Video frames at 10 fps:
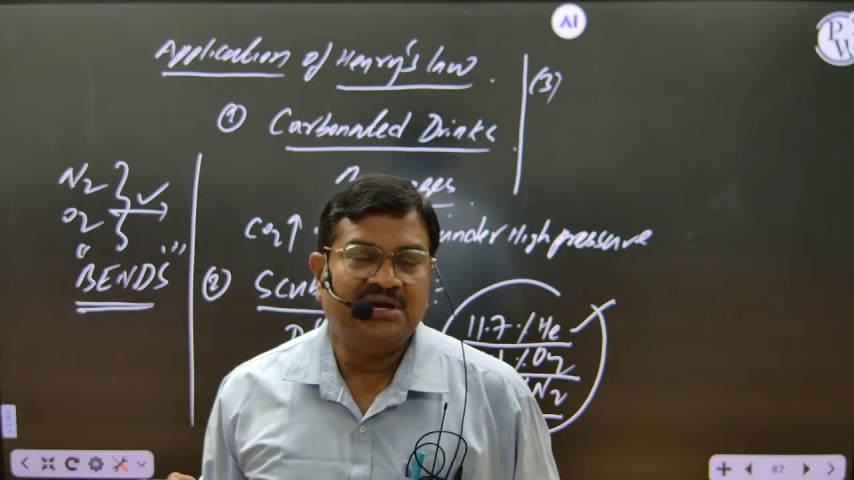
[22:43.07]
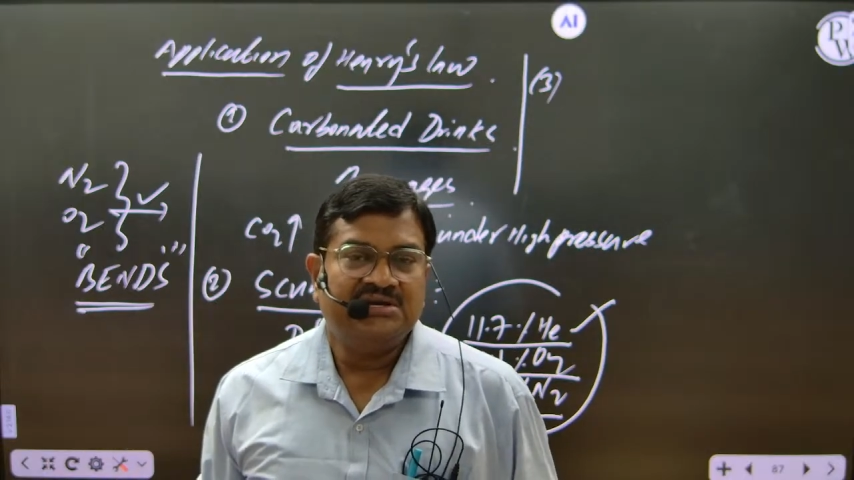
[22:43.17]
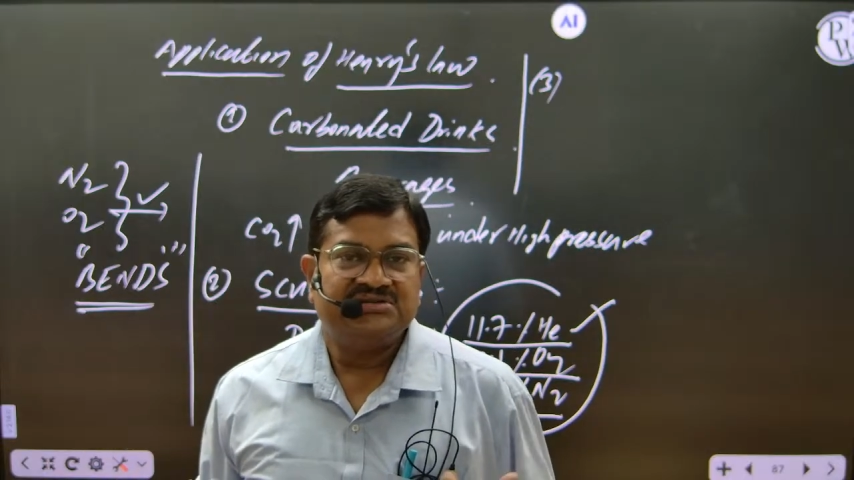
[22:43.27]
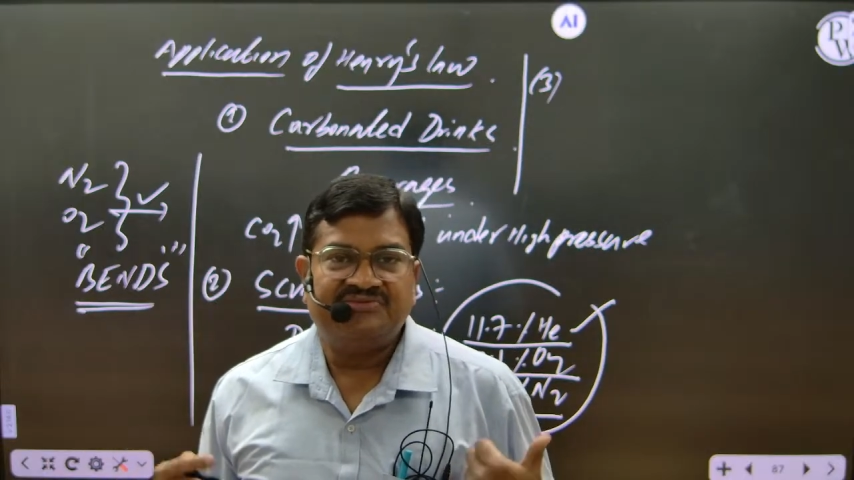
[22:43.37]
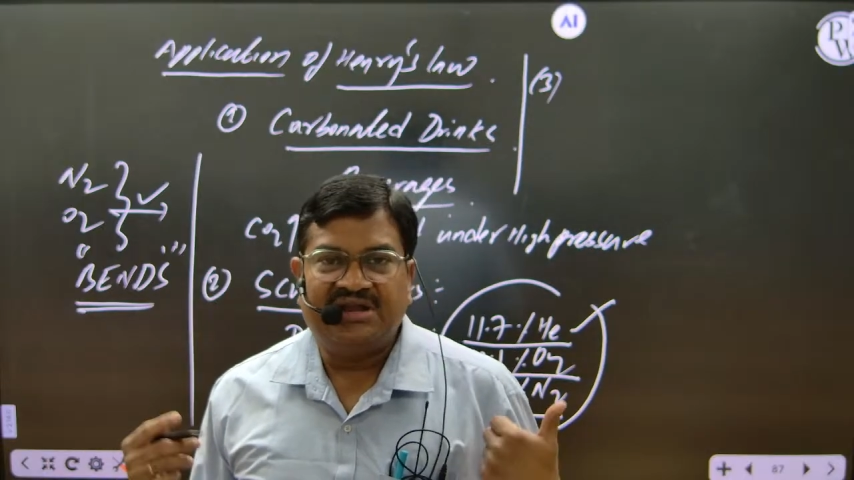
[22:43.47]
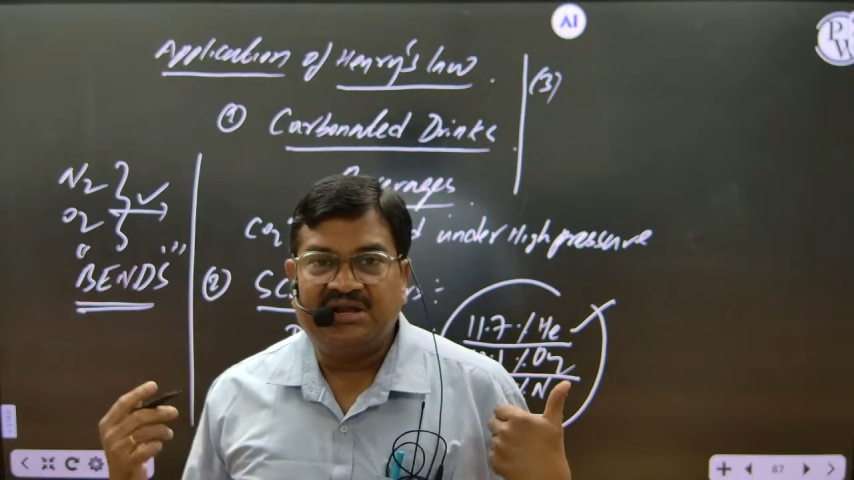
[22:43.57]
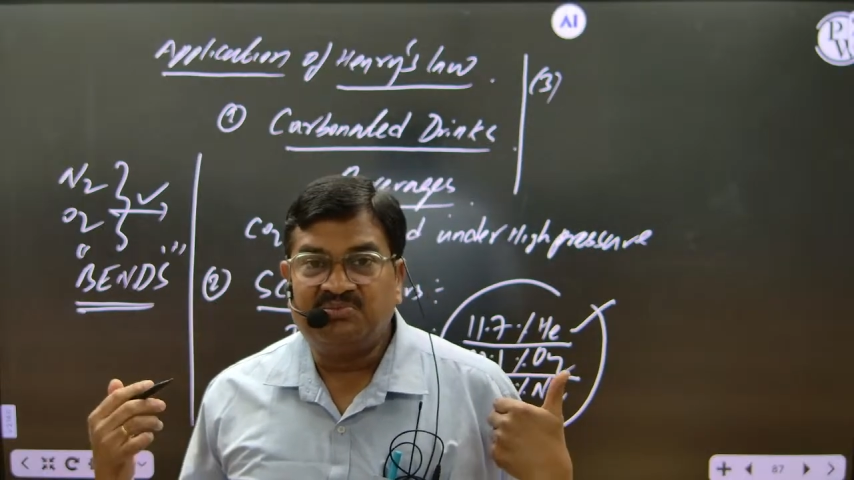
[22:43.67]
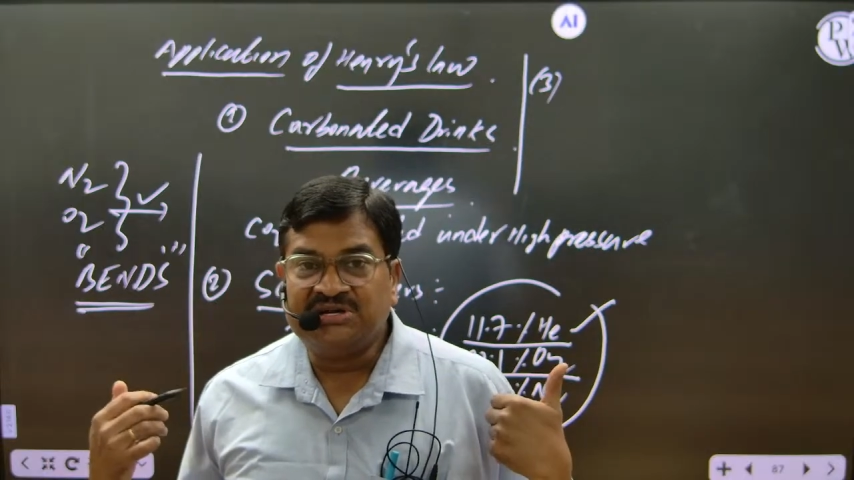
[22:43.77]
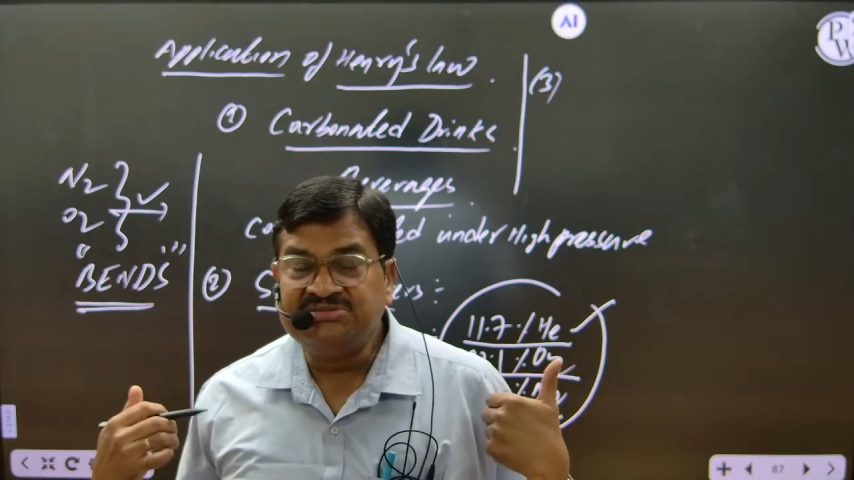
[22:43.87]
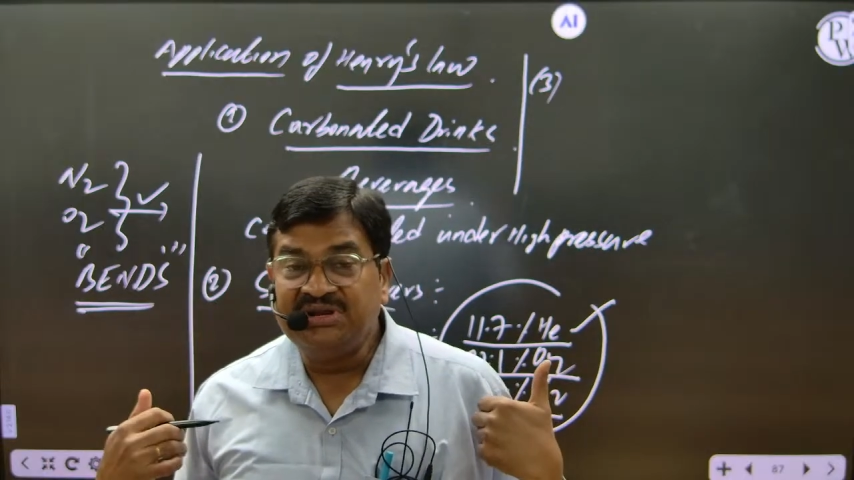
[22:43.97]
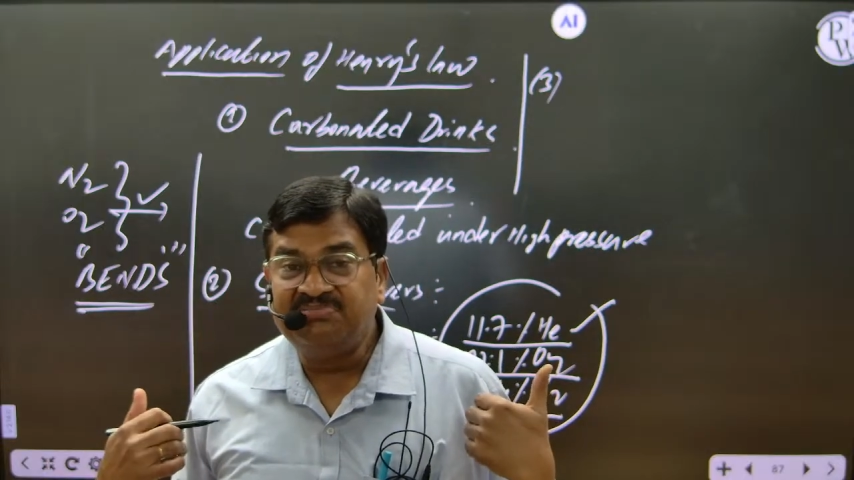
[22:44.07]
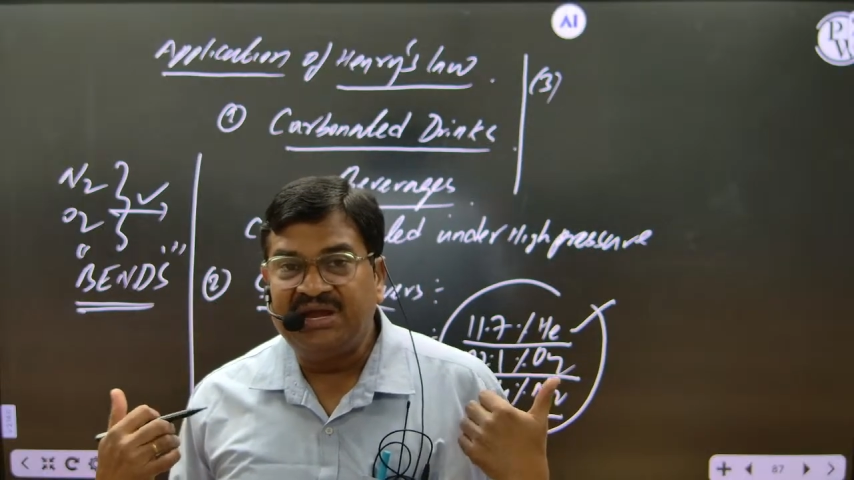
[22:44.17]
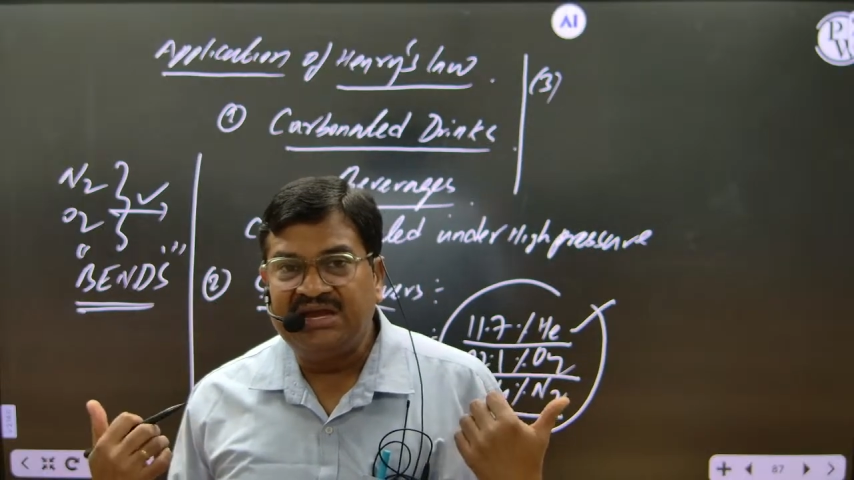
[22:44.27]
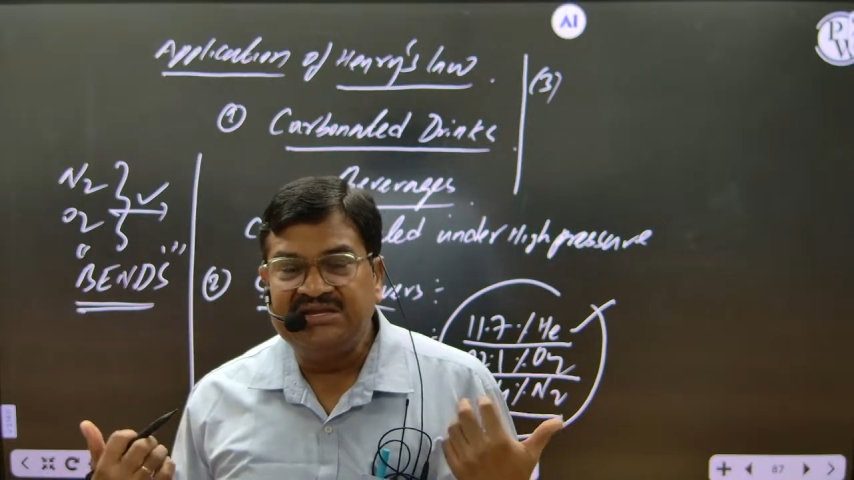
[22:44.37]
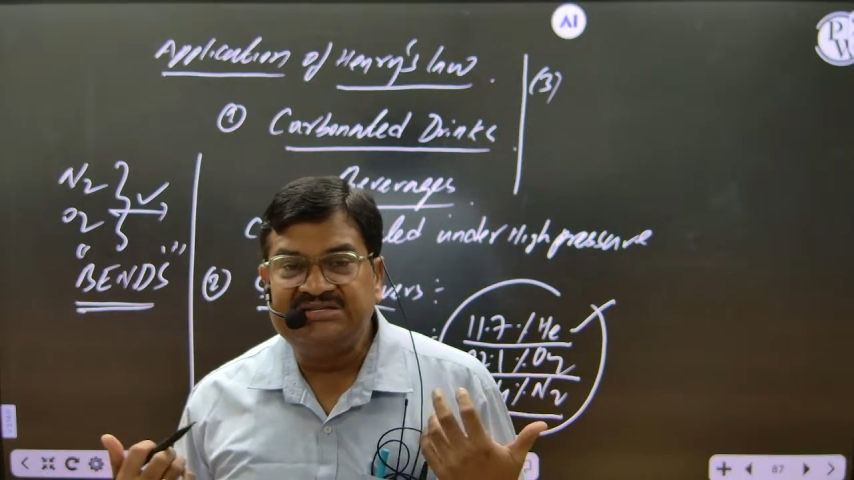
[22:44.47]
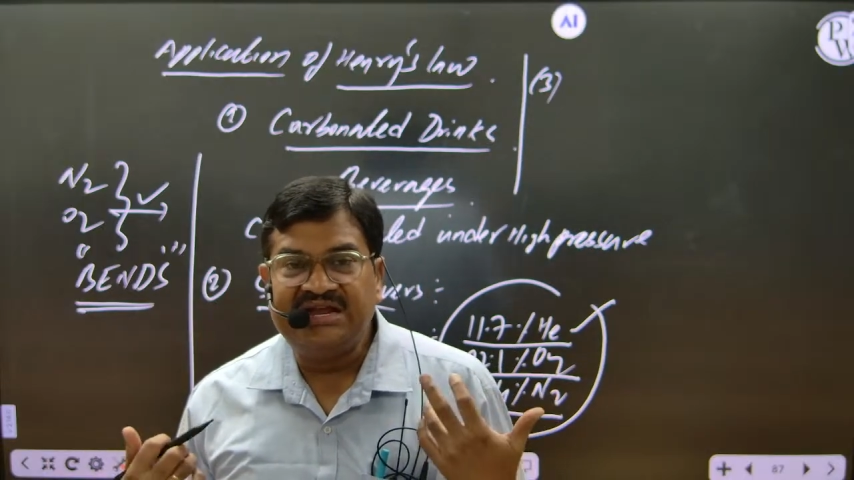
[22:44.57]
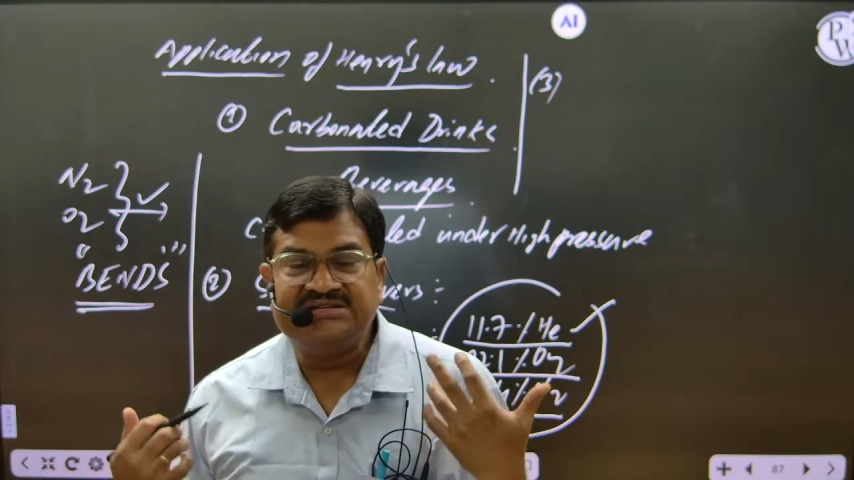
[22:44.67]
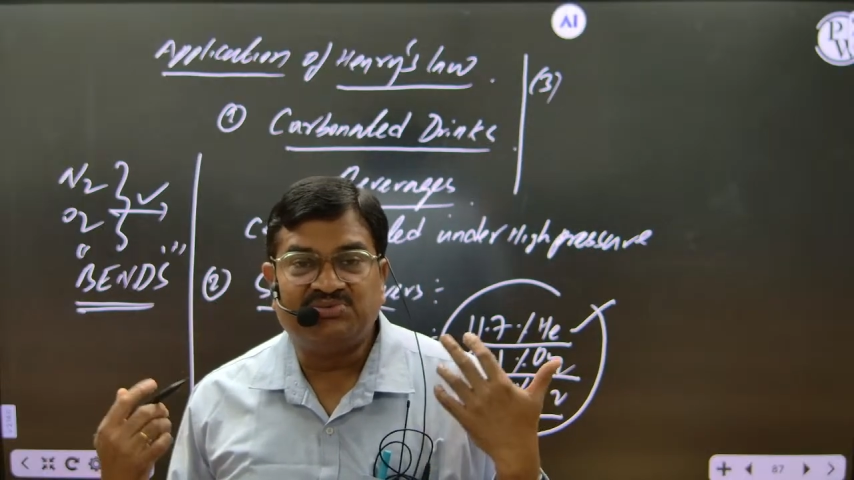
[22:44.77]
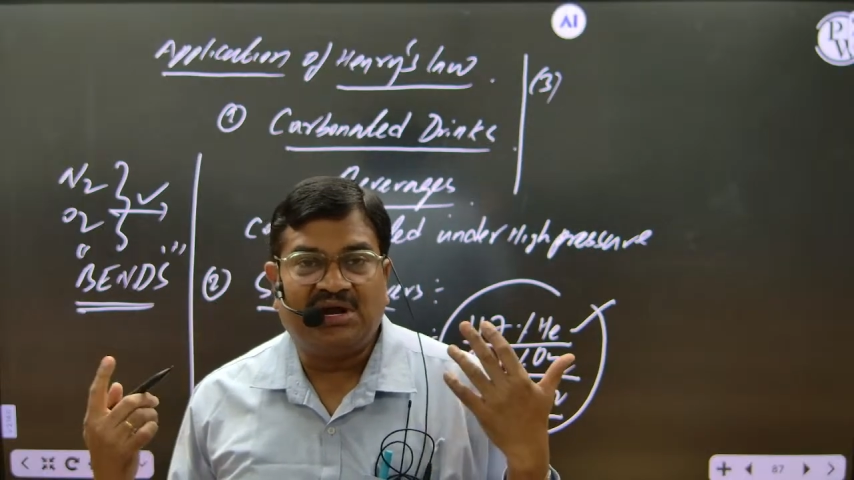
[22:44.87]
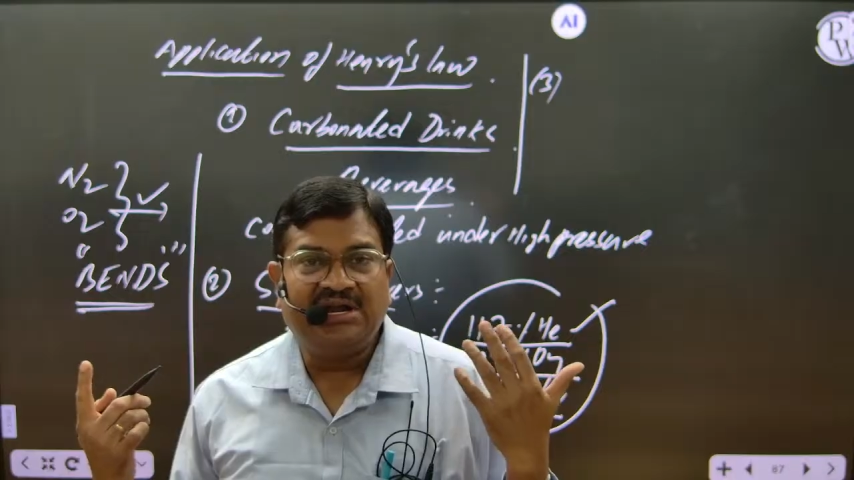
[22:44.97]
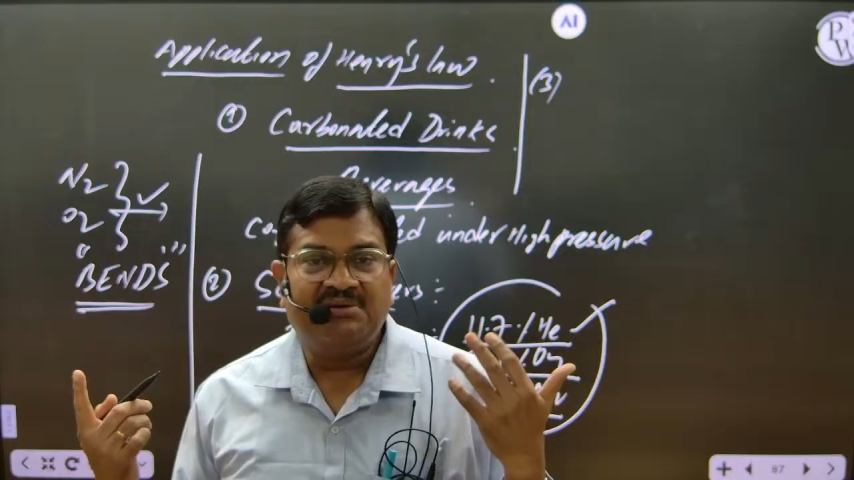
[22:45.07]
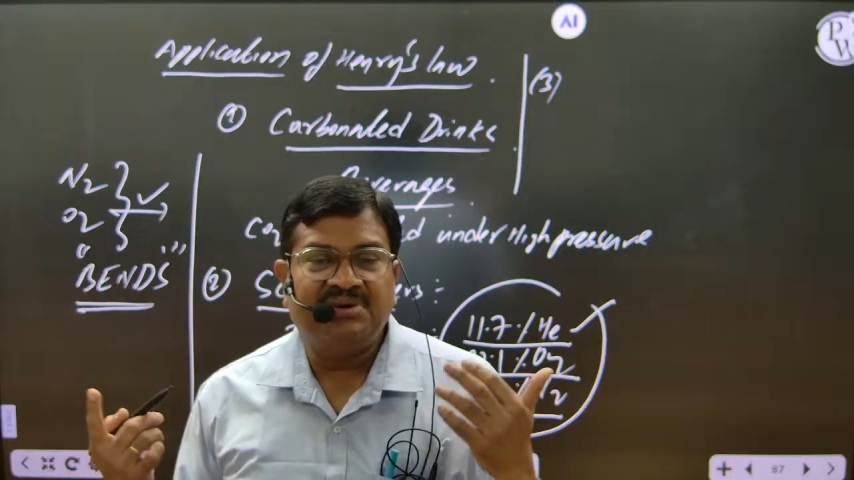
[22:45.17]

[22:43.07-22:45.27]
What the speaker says: So when atmospheric pressure is less, what happens?